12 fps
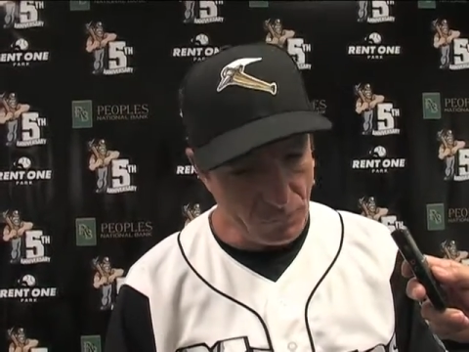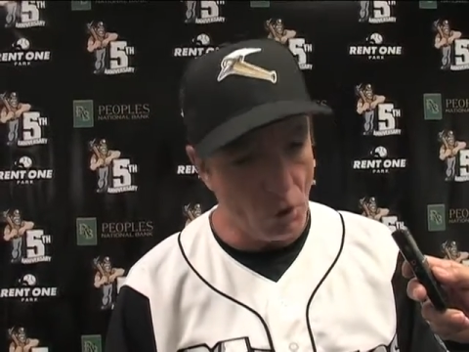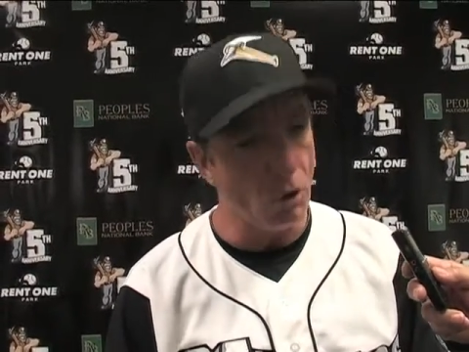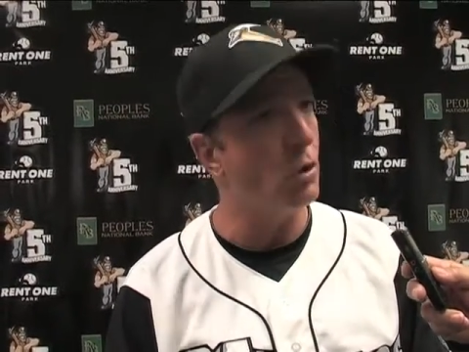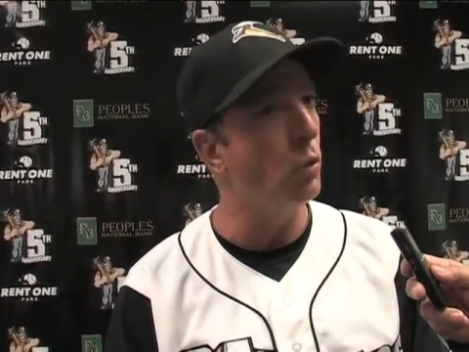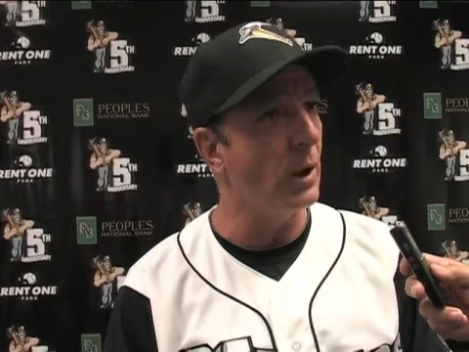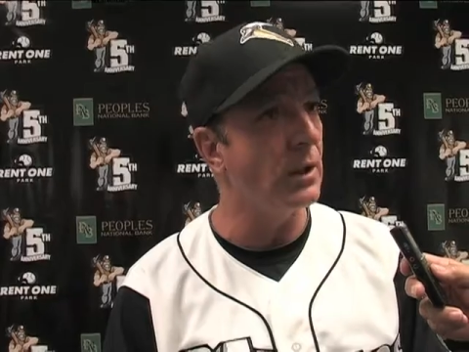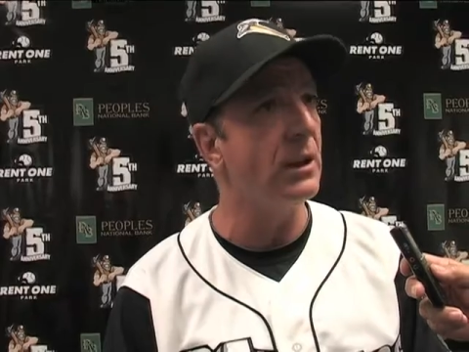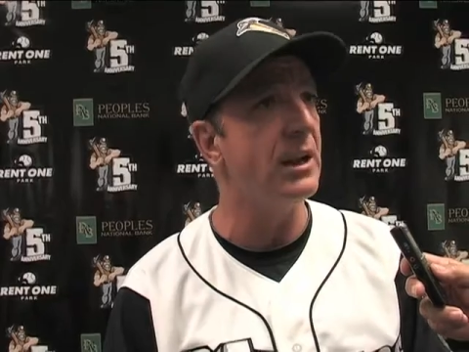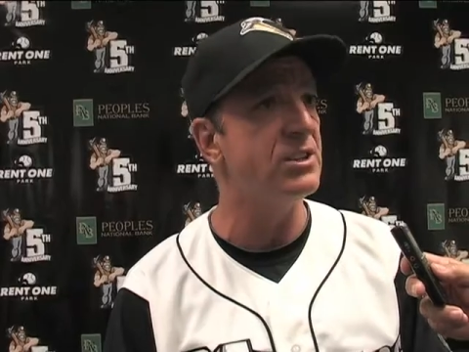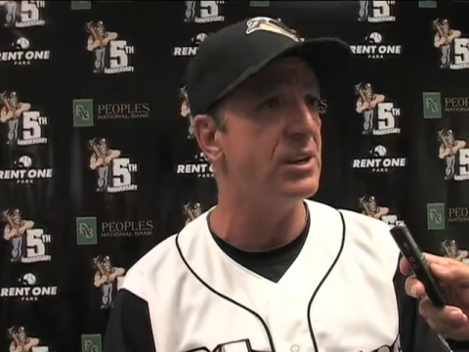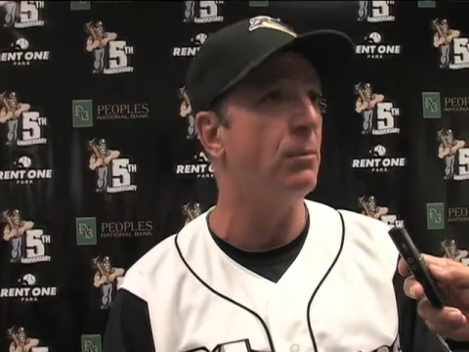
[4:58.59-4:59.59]
Quigley,
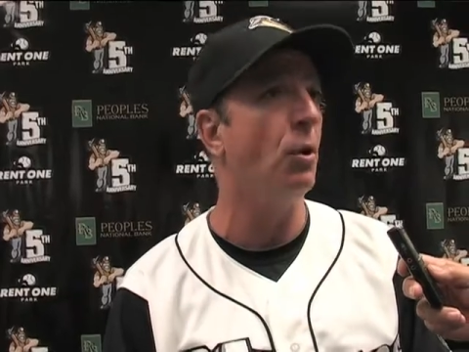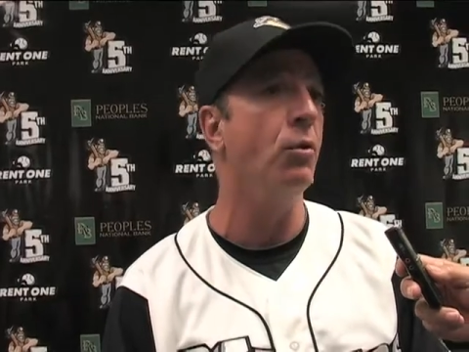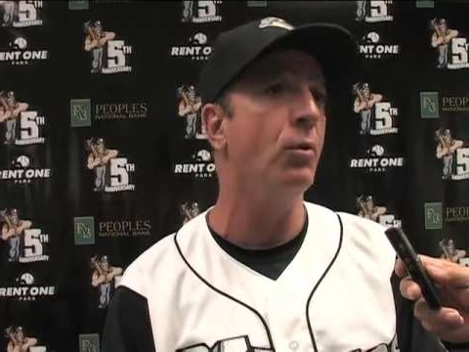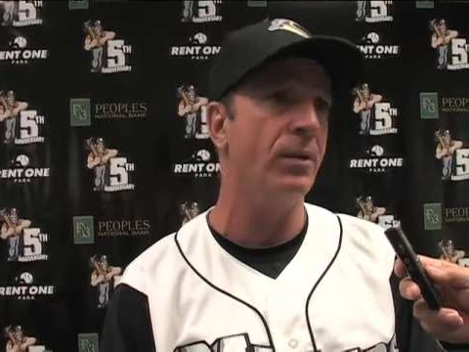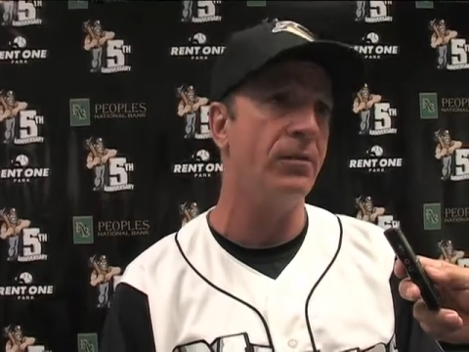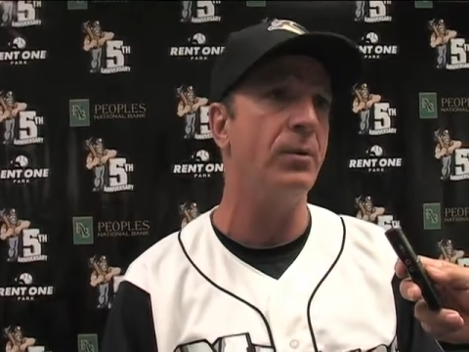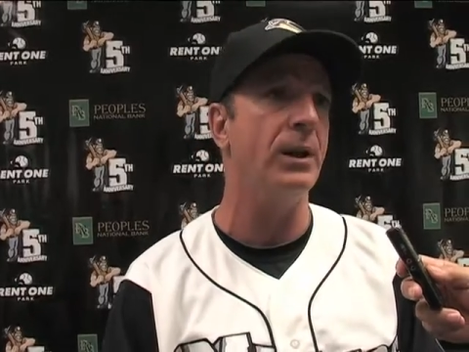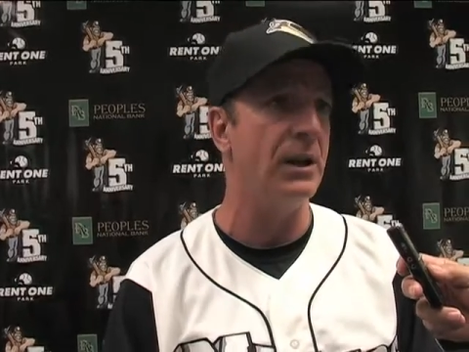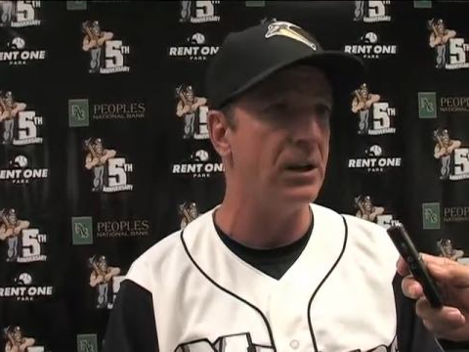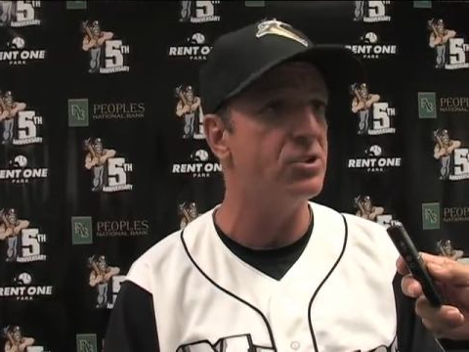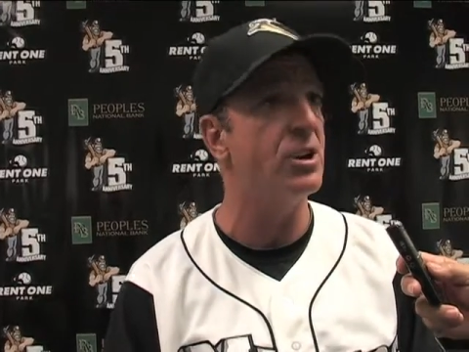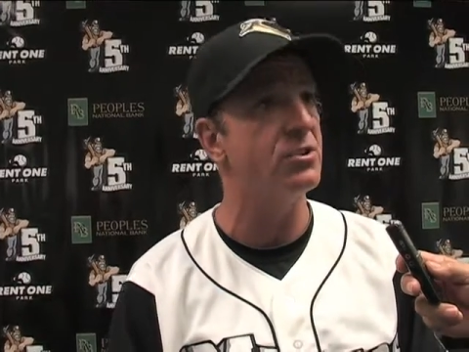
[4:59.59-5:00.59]
because they both went three
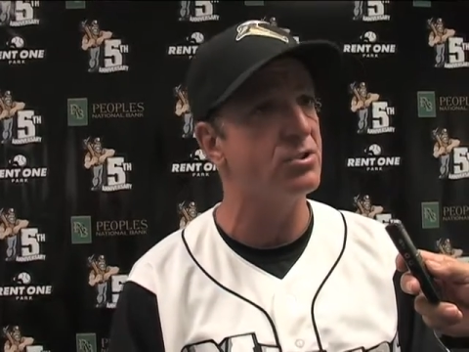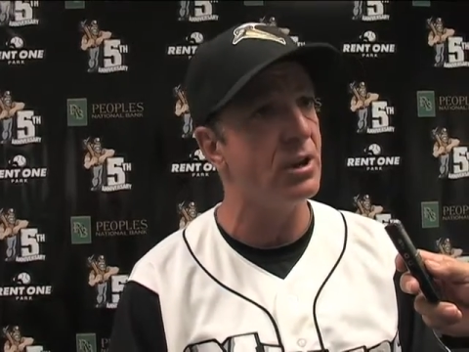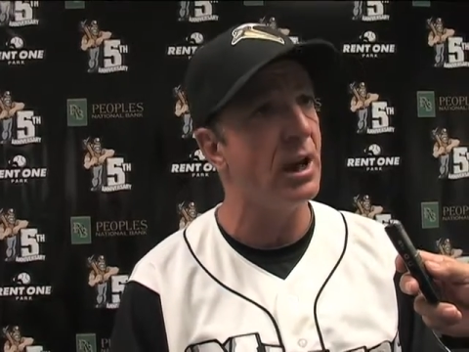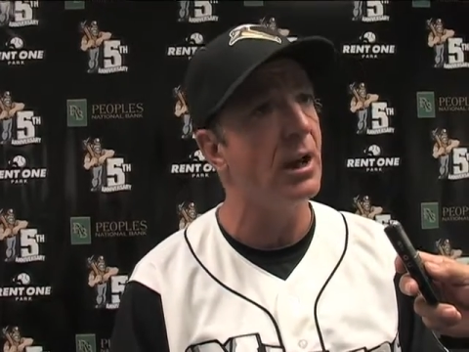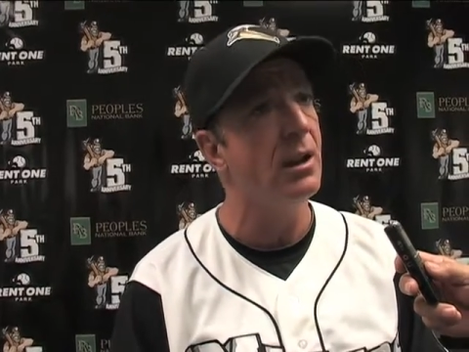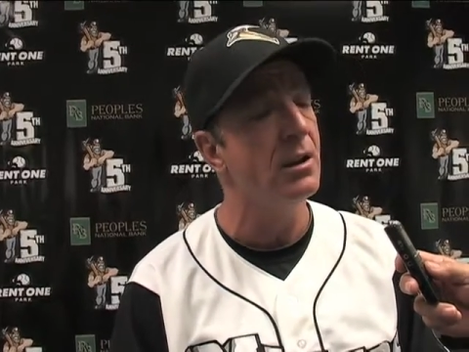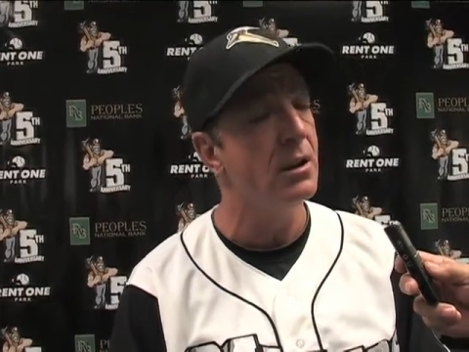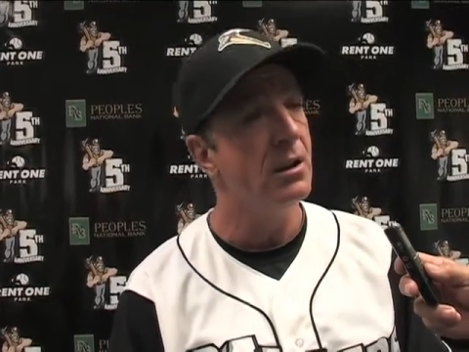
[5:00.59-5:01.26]
innings yesterday.